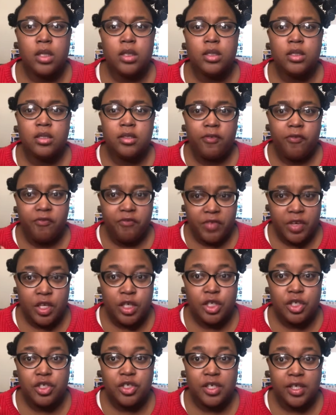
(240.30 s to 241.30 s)
to
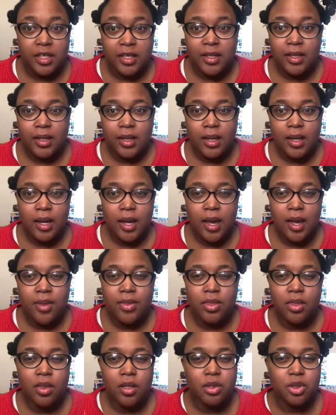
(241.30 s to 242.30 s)
finish eating
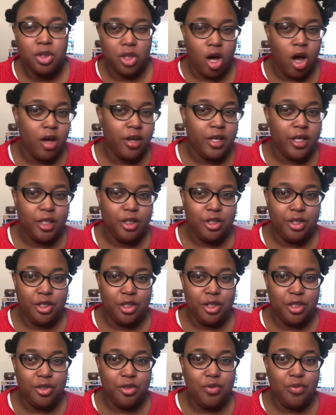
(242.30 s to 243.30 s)
and the talking to
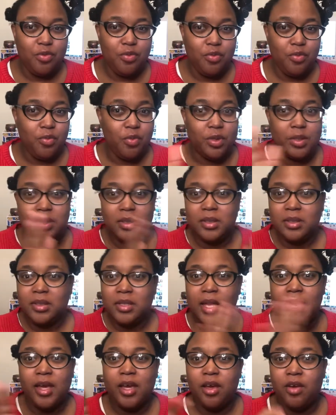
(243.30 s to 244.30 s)
you was
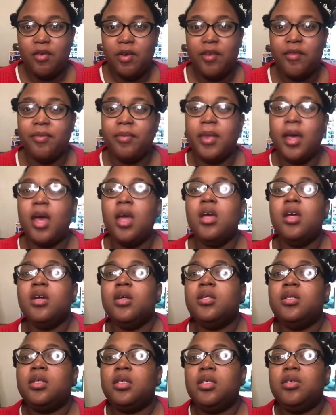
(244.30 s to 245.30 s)
taking away from that.
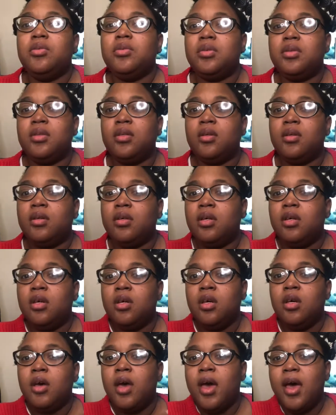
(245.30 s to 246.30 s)
Excuse the,
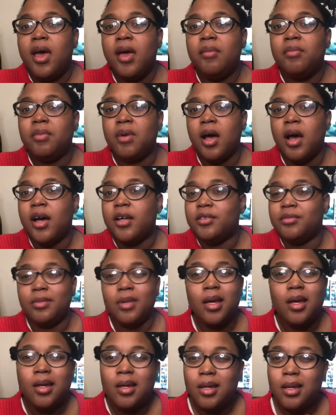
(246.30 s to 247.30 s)
I'm hot.
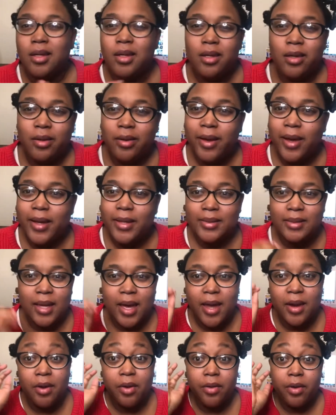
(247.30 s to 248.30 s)
You guys,
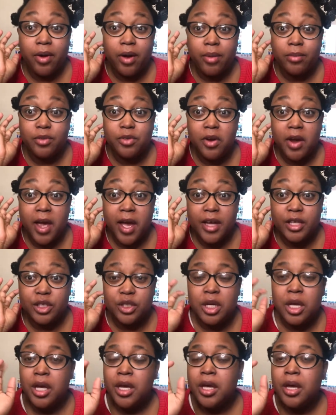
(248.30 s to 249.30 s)
I don't know, I'm trash.
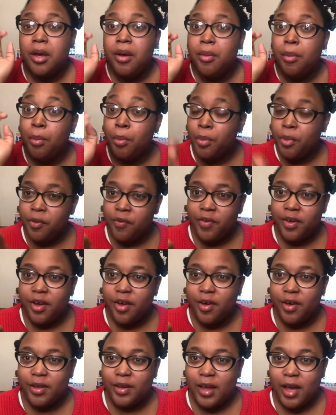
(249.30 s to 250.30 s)
Moving
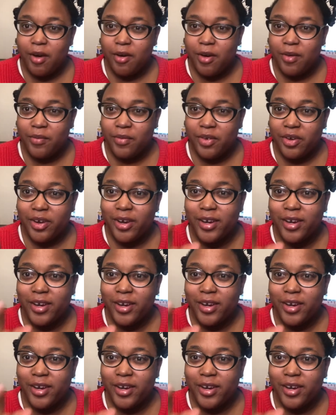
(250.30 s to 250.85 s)
on, however.